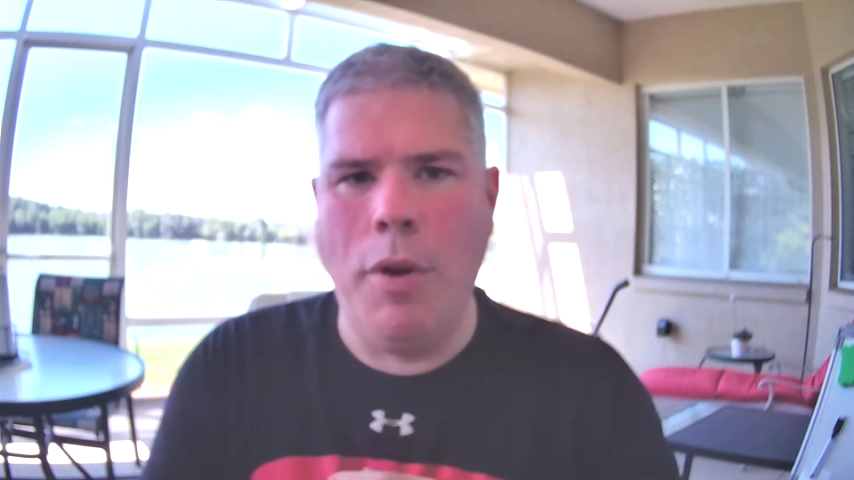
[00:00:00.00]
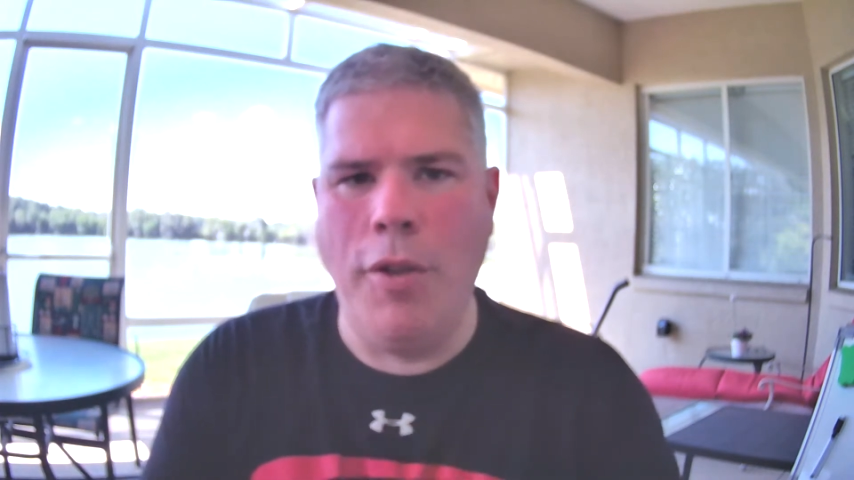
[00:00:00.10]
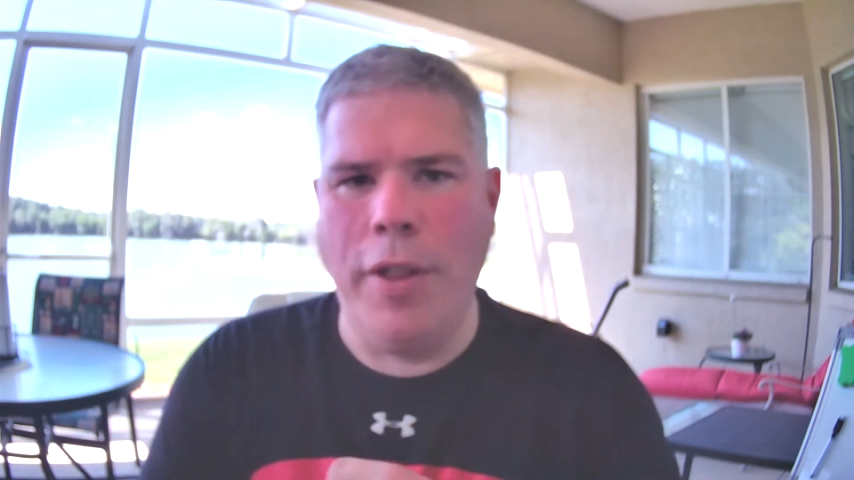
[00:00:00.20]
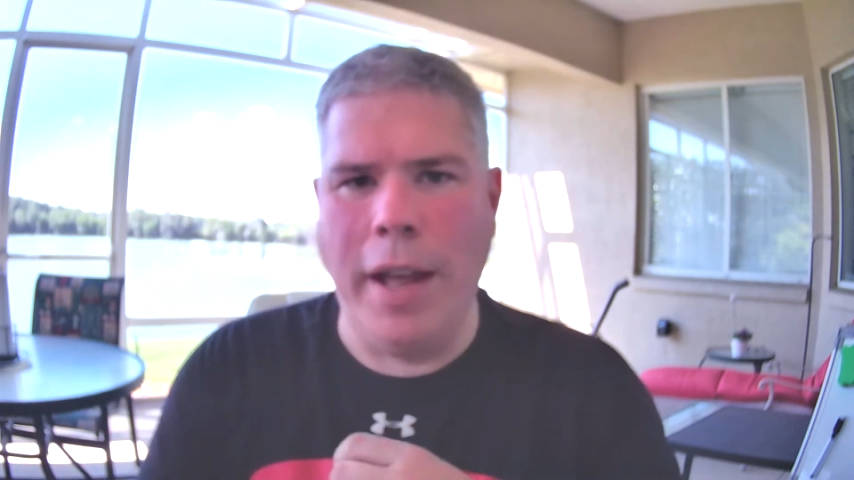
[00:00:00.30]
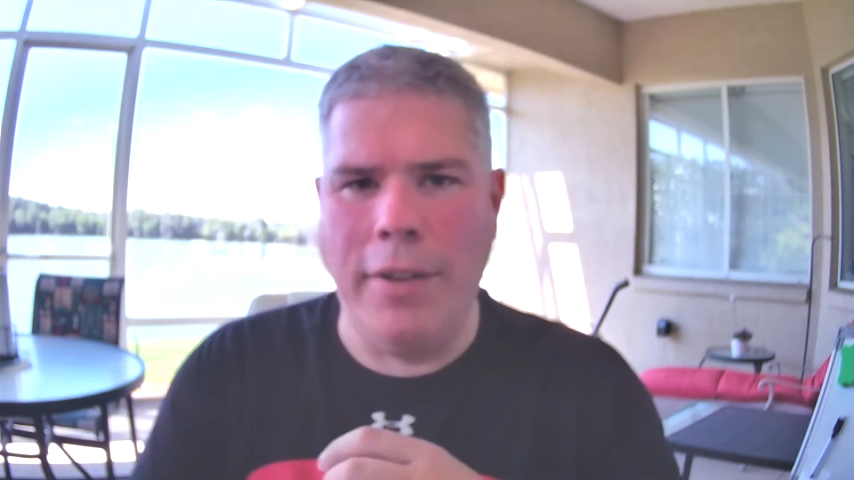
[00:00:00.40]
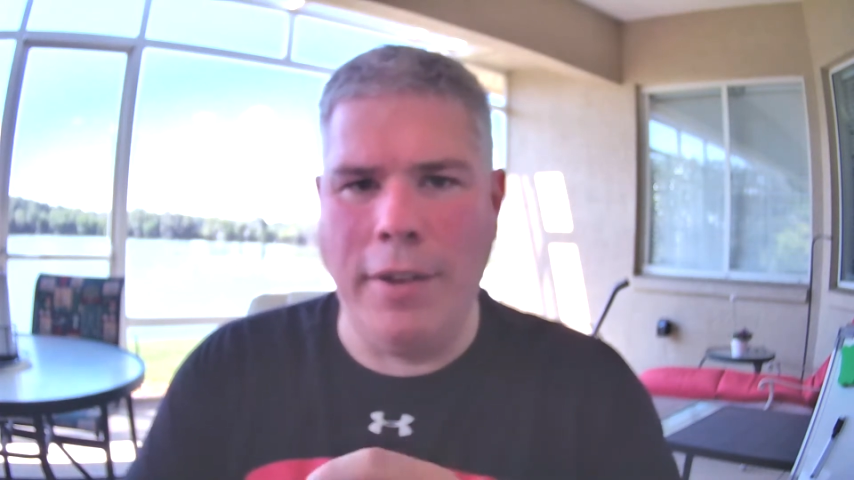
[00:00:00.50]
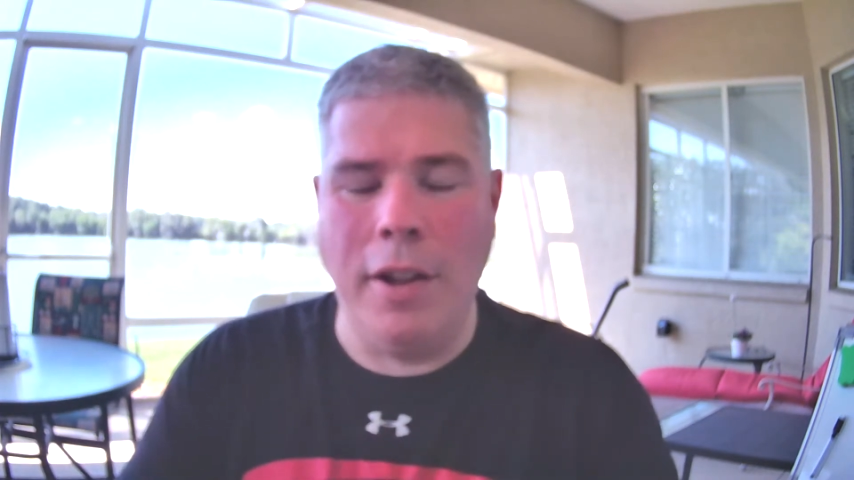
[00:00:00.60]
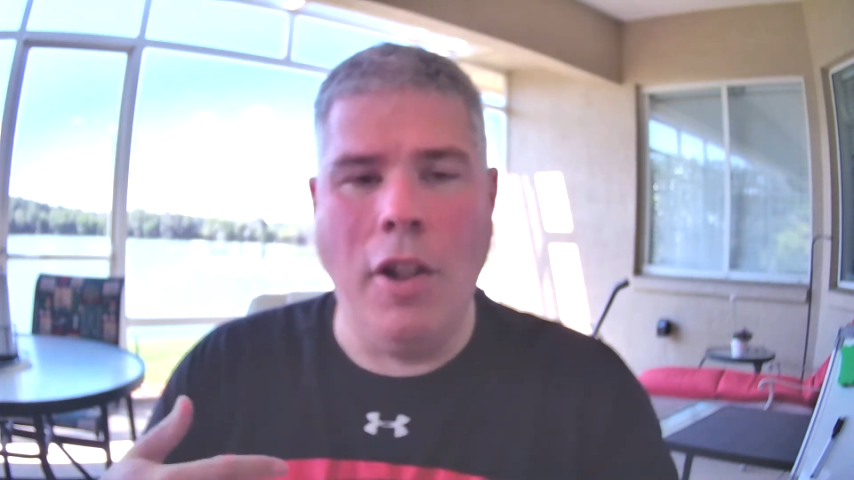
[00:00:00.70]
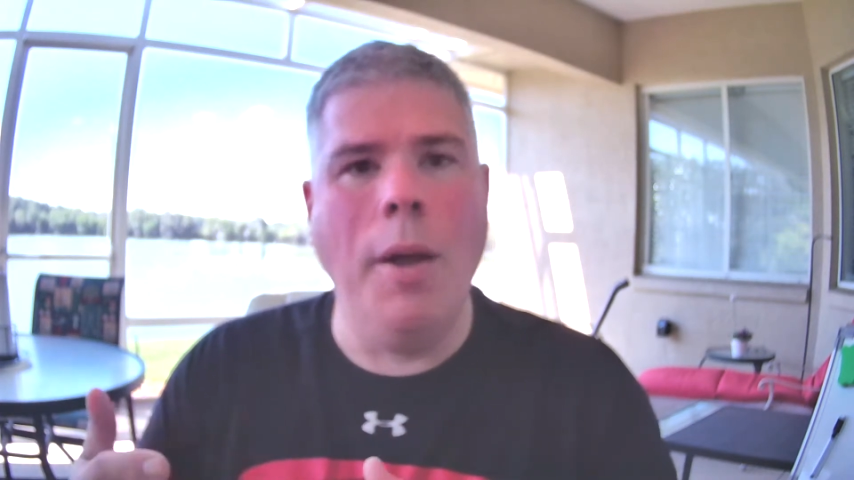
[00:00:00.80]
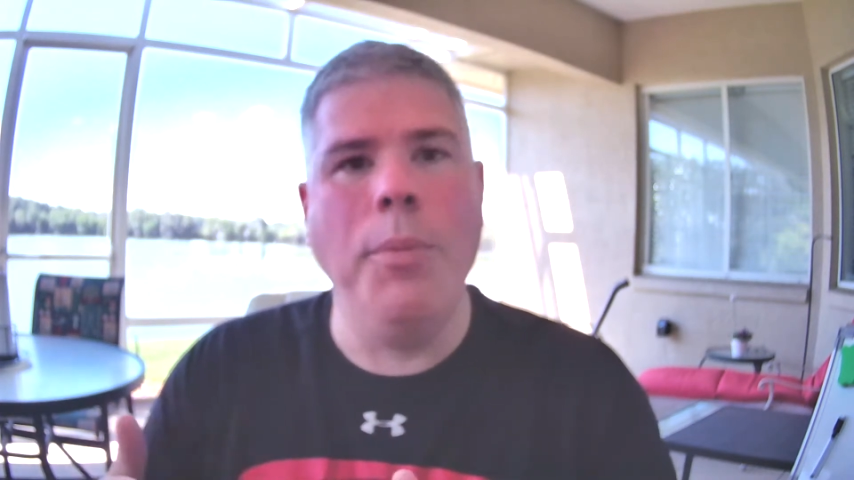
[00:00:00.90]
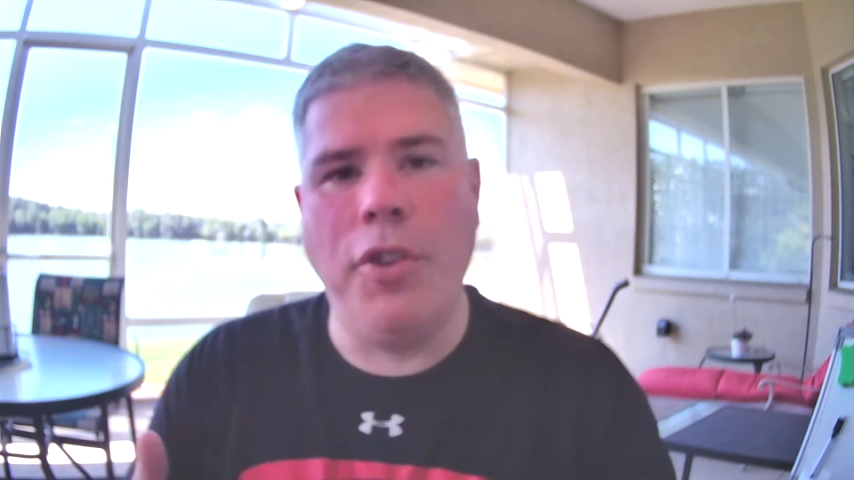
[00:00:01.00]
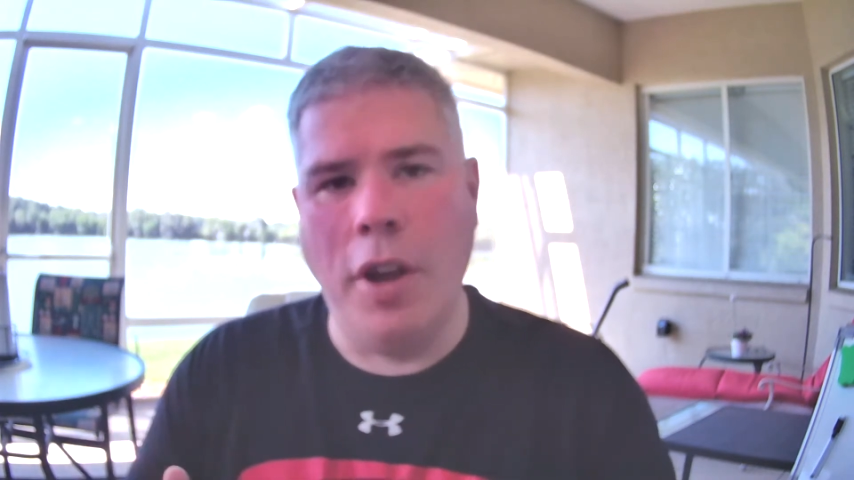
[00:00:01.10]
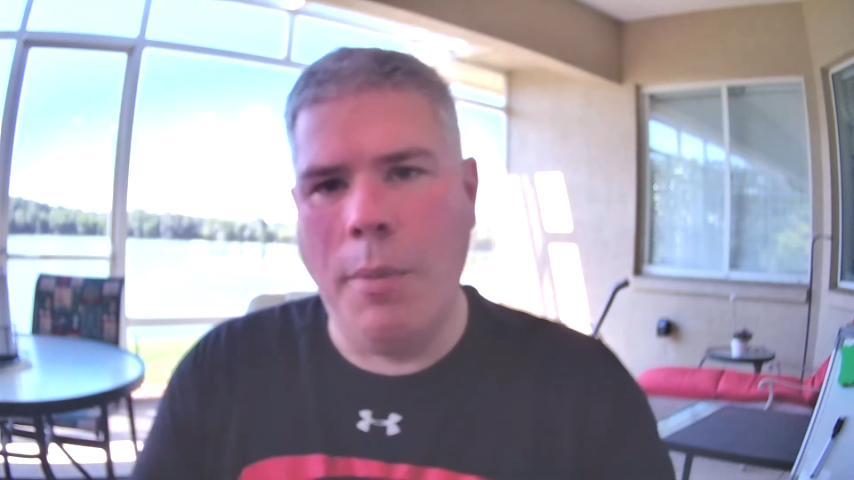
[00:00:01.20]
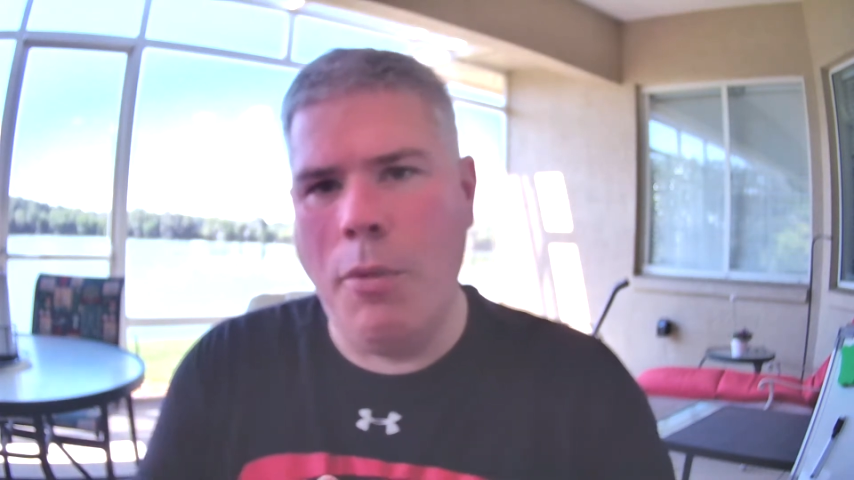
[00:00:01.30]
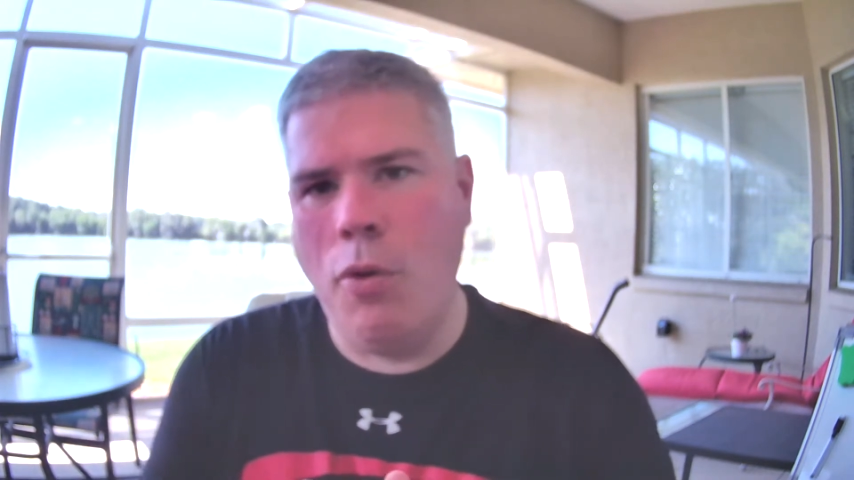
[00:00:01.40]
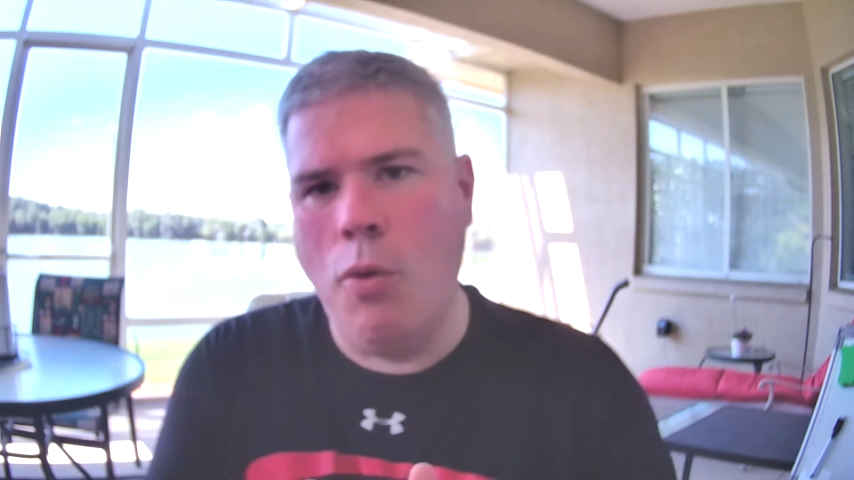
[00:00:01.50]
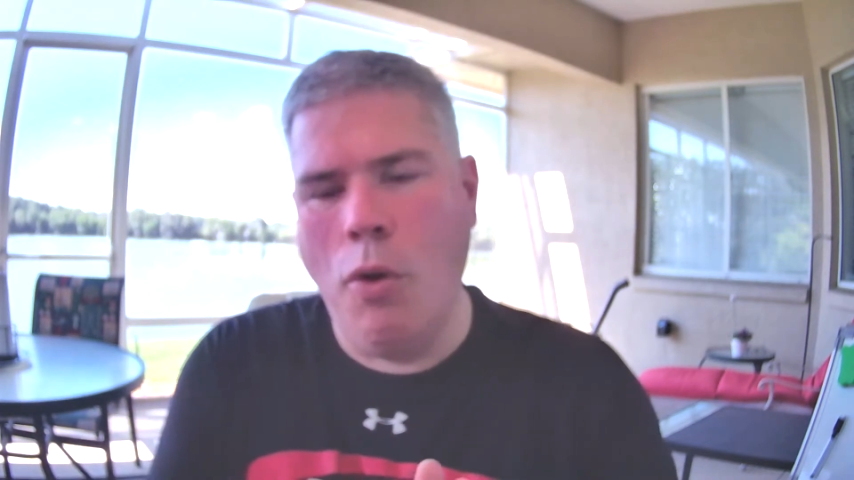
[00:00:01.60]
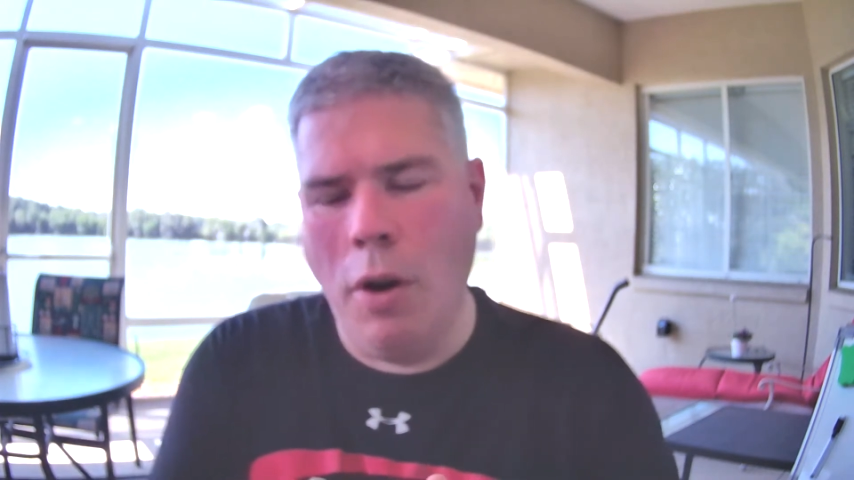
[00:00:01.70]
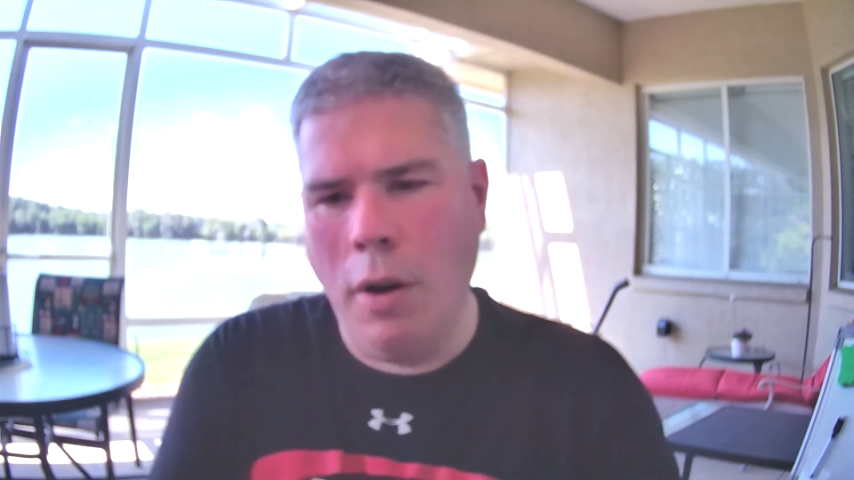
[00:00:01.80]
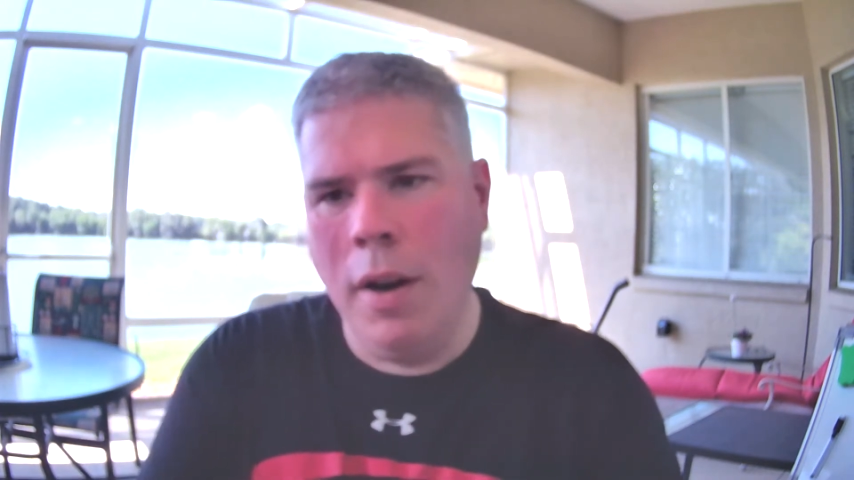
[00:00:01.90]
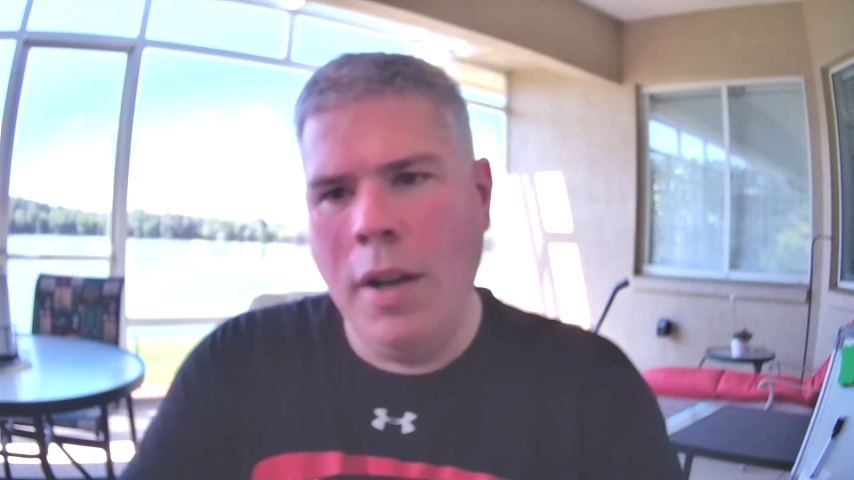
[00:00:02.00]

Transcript: whether that's in a lump sum or